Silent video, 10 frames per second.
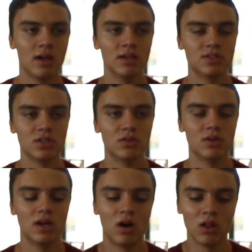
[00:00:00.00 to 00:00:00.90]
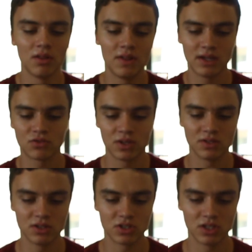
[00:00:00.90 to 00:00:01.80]
And so all of that
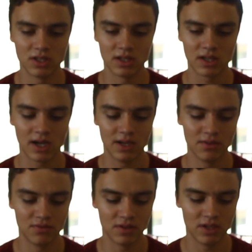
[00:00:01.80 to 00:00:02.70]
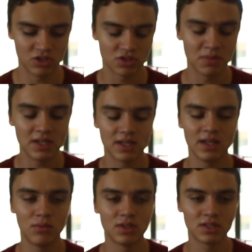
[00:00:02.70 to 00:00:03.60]
transition
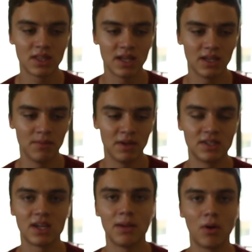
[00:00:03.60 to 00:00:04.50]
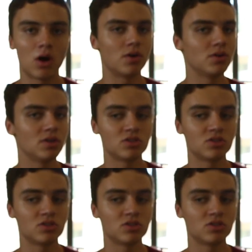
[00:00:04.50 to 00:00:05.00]
it wasn't that it made time harder,